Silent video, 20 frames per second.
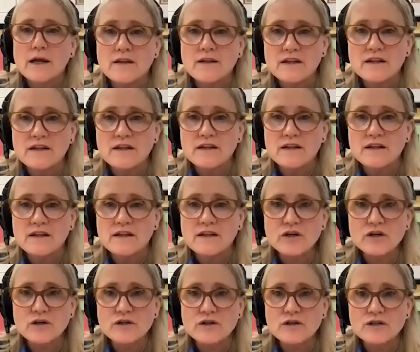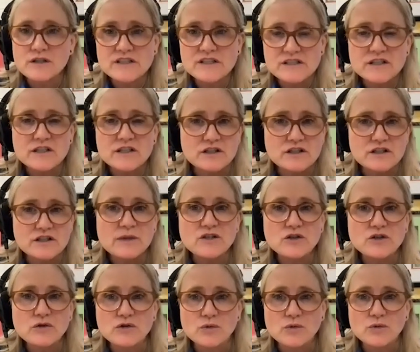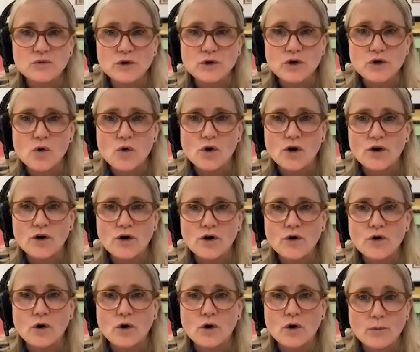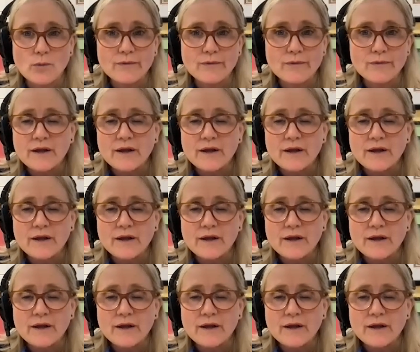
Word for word: the engineers listening to me do the record or